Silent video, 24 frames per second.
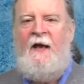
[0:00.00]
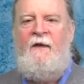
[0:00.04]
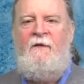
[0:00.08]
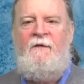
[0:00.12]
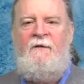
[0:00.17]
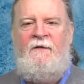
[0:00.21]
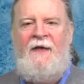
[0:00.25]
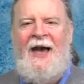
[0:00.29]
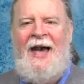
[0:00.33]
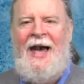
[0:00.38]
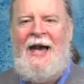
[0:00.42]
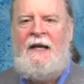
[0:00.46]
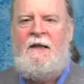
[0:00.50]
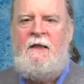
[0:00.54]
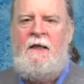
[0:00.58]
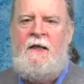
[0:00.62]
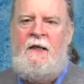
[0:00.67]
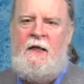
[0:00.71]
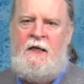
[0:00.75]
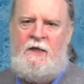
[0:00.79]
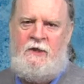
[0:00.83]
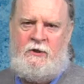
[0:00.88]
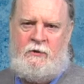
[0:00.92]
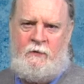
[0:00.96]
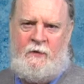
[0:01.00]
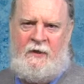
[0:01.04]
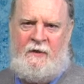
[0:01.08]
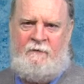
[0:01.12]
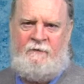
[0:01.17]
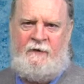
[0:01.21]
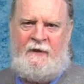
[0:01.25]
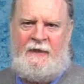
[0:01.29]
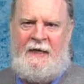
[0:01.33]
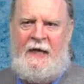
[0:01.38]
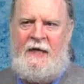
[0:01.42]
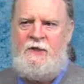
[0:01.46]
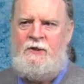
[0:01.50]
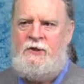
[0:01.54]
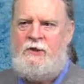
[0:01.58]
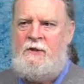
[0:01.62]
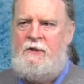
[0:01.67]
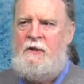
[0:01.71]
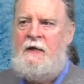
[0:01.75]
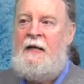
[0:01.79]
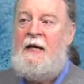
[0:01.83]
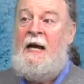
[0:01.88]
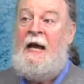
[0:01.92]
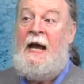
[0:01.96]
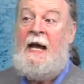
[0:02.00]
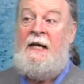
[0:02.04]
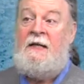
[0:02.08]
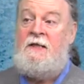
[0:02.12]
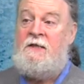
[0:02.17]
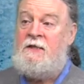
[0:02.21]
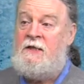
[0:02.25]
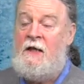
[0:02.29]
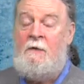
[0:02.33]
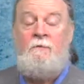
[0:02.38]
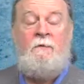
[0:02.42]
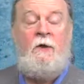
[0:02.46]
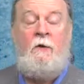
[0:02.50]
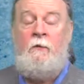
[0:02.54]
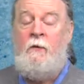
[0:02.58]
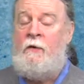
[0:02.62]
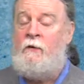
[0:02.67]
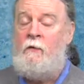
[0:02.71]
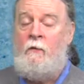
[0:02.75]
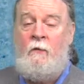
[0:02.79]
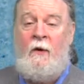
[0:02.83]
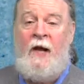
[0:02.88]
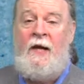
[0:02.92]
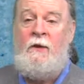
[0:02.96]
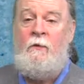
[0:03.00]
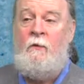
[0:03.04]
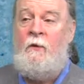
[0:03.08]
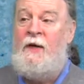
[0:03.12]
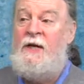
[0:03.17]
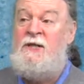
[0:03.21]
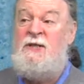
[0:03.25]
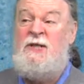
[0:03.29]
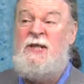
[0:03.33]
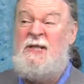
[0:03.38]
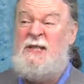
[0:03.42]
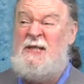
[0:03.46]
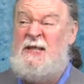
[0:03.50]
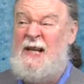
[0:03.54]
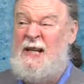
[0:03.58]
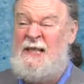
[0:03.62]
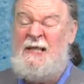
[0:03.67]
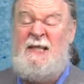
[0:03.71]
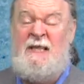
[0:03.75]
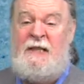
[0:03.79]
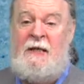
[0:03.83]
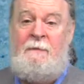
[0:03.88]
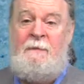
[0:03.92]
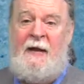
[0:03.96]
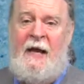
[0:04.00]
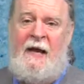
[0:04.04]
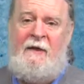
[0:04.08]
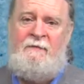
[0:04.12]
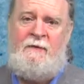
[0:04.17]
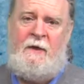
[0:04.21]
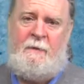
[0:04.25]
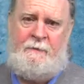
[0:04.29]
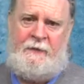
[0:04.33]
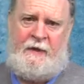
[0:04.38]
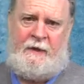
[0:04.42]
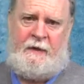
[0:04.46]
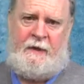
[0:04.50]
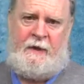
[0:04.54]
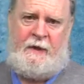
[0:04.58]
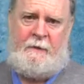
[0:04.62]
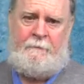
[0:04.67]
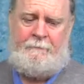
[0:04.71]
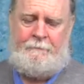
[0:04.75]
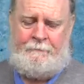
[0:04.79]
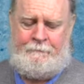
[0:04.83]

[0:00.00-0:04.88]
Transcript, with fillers: That is reification, and it's something where the right wing just doesn't seem to have the ability.